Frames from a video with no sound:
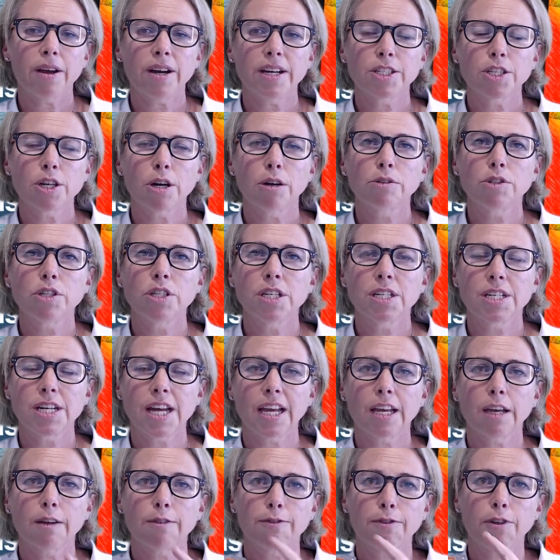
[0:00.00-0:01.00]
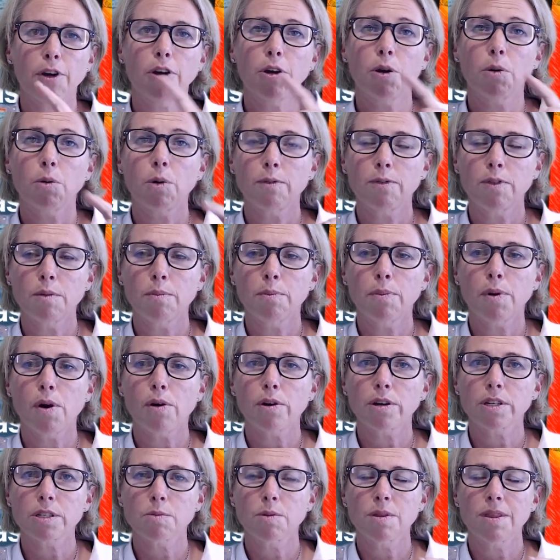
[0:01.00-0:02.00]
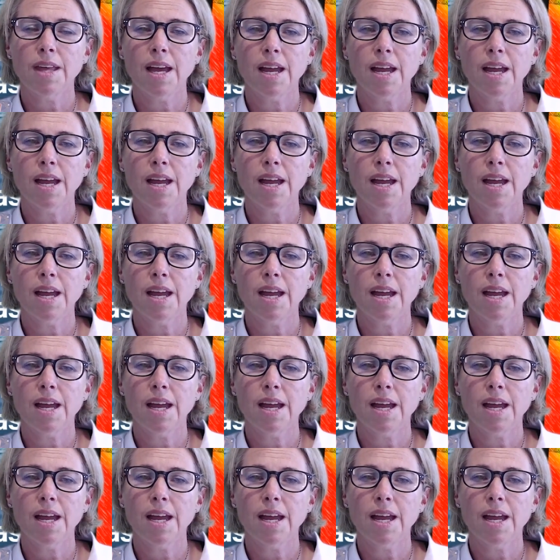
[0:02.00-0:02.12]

I told you to take a photo of the box with